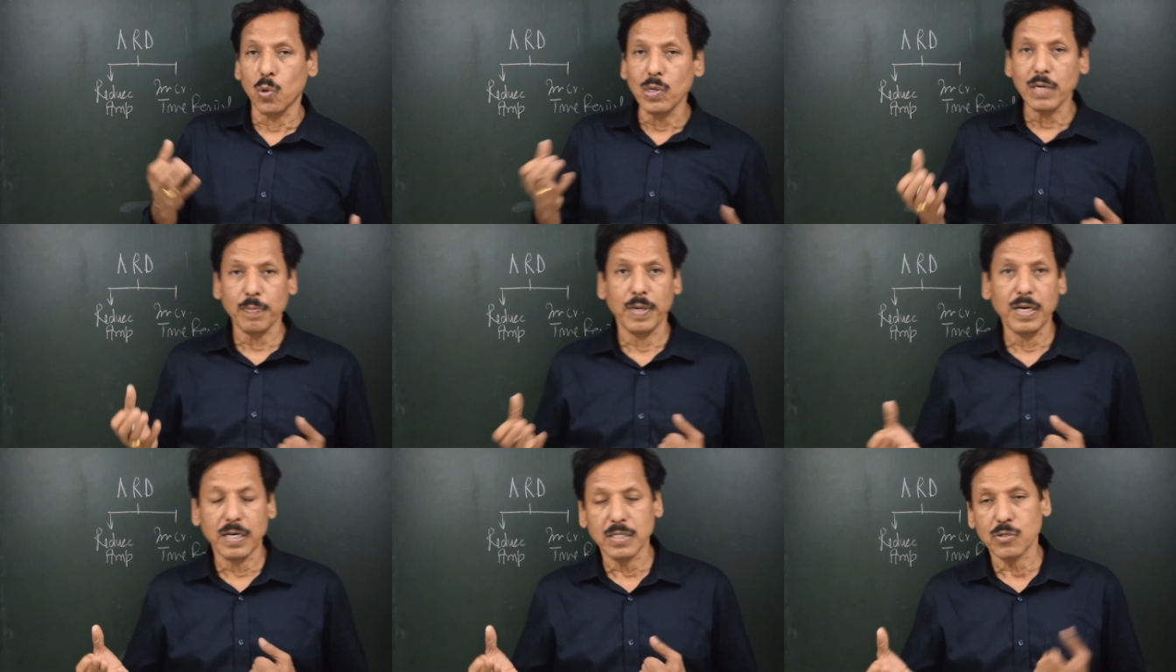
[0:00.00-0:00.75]
rolling
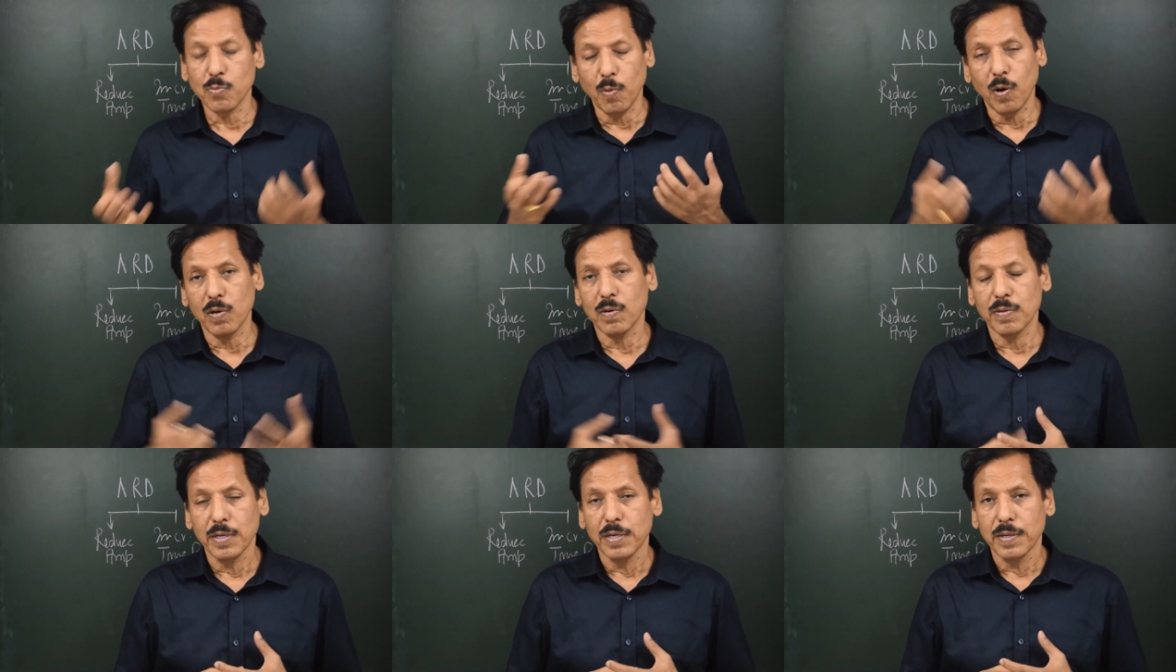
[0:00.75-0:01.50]
period is small.
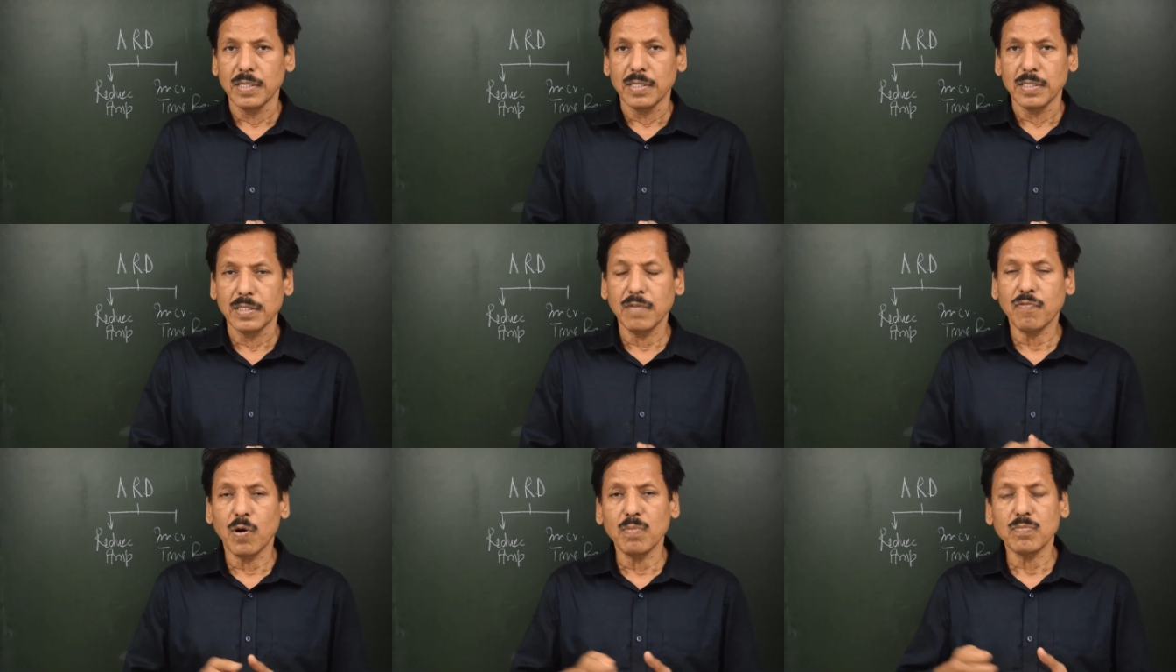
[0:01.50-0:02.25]
Say
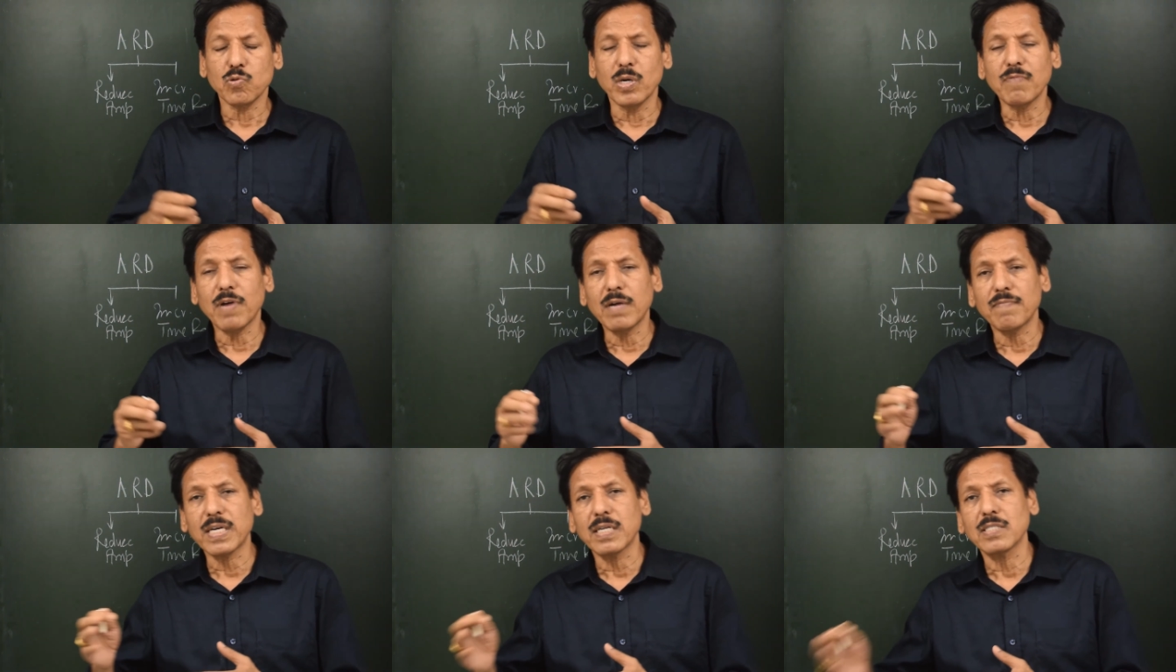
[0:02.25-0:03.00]
from
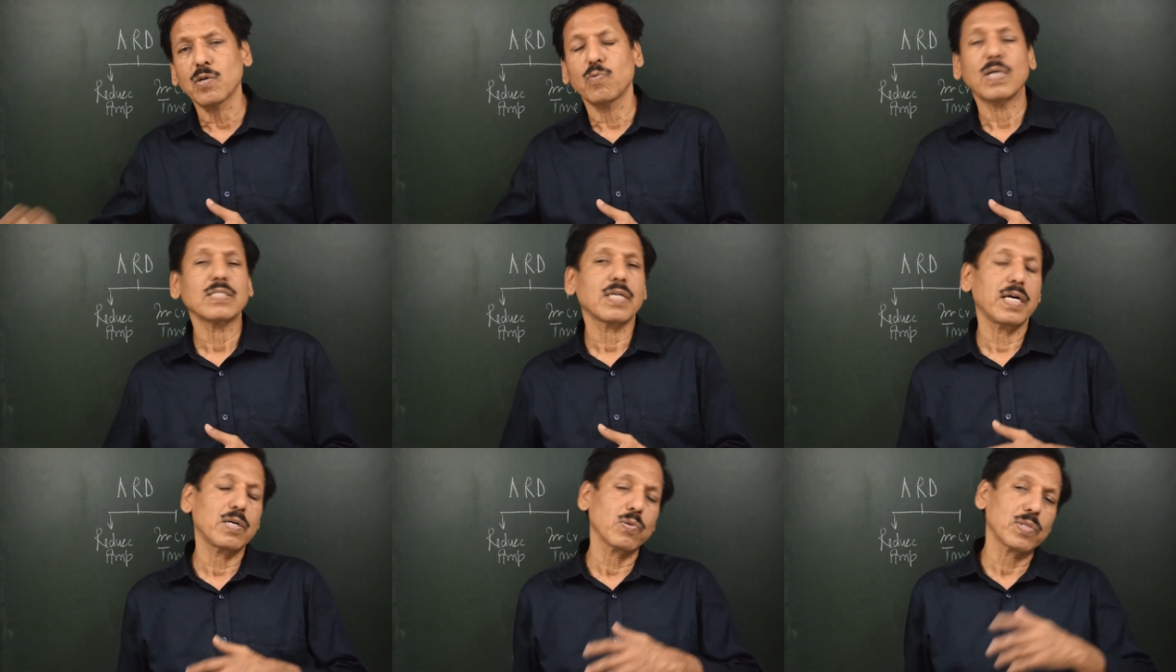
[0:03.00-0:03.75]
twenty-five degrees on one
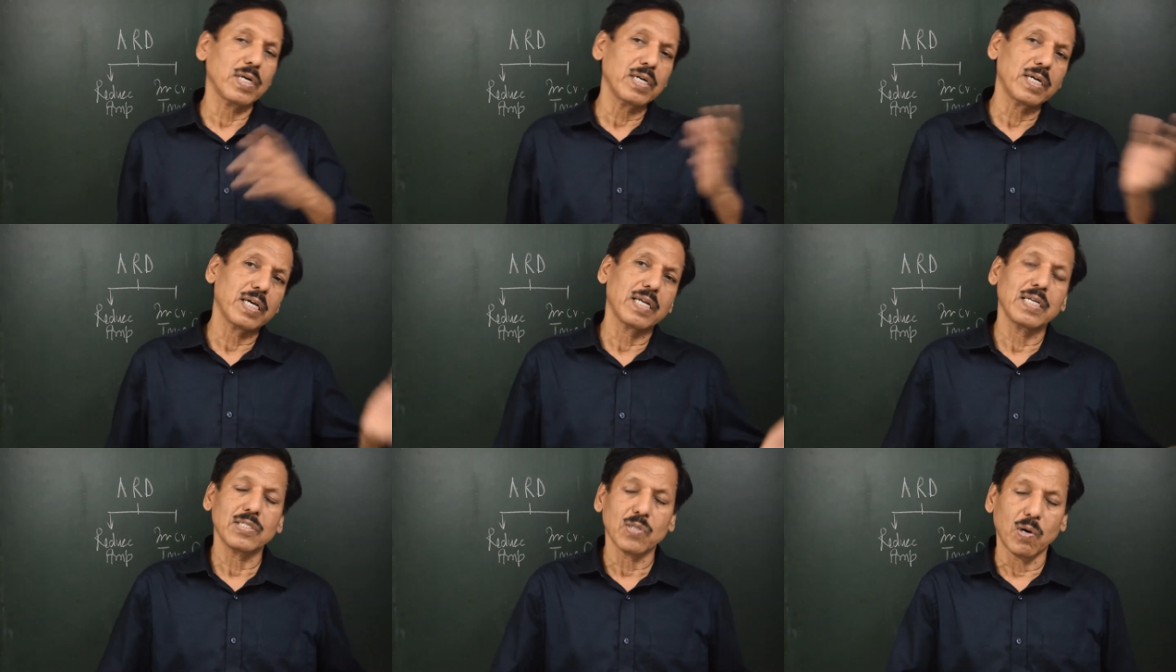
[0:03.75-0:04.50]
side to thirty
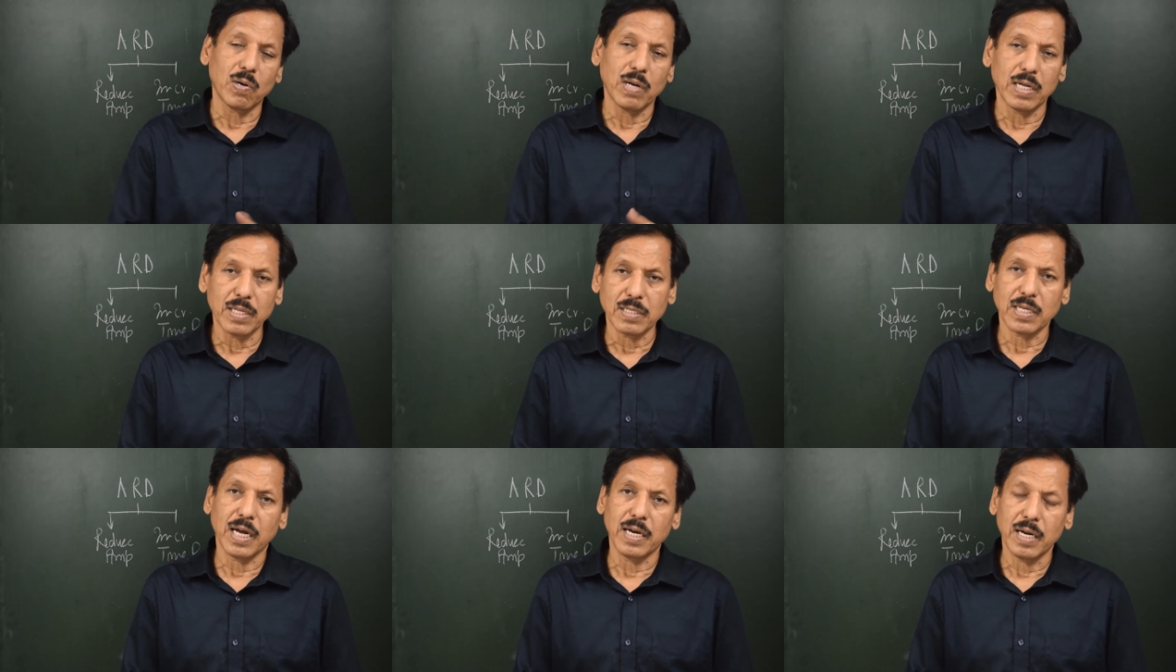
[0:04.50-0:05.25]
degrees on other
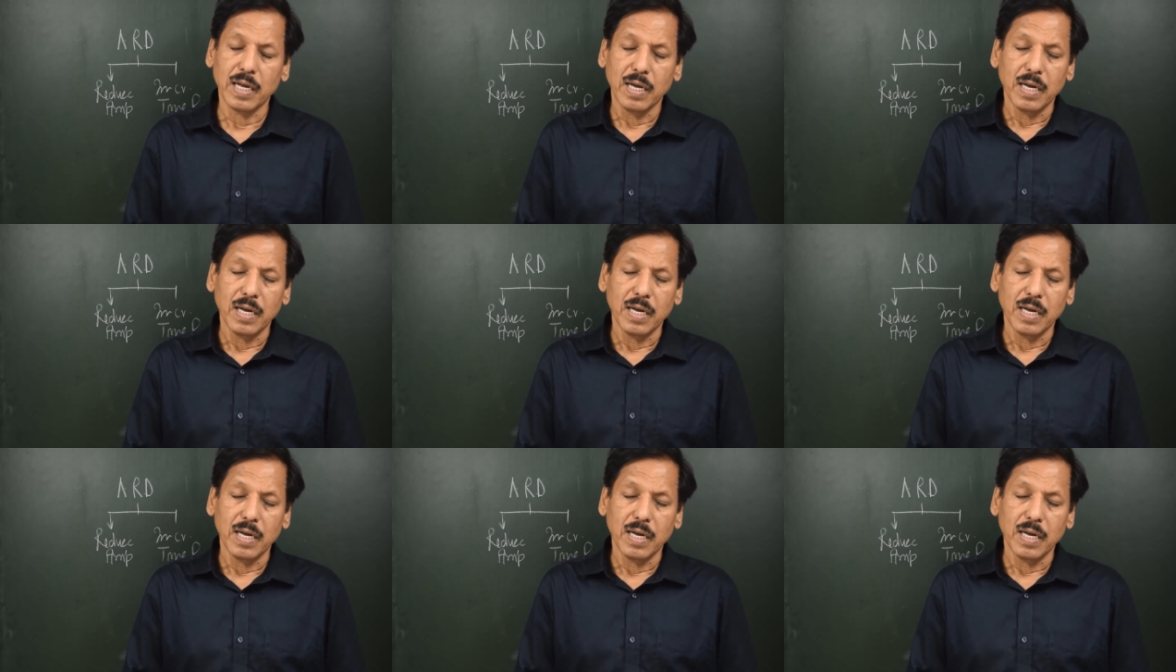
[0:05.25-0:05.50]
side,